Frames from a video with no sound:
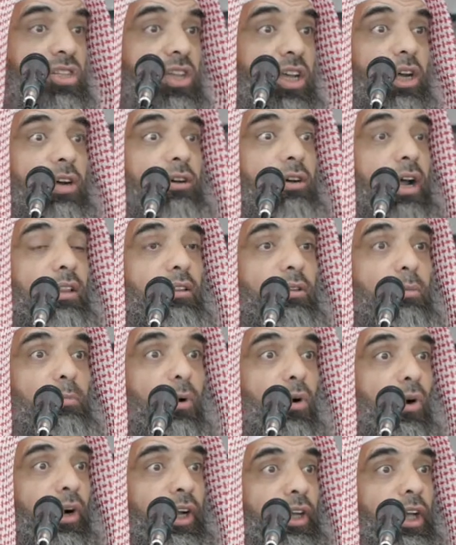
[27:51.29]
stare at the
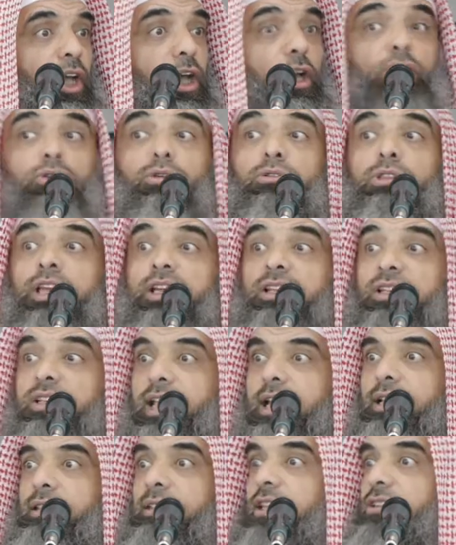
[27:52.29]
boy, to the
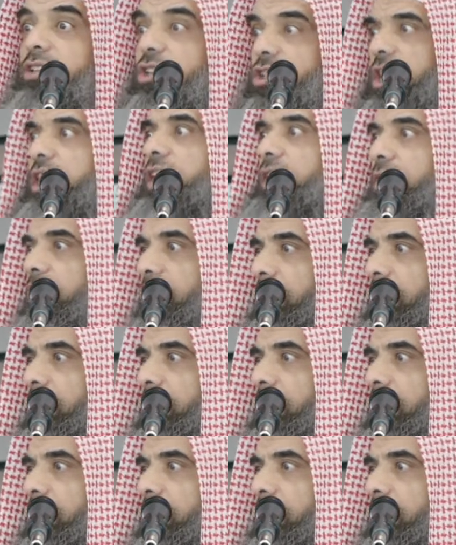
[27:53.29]
extent that the sheikh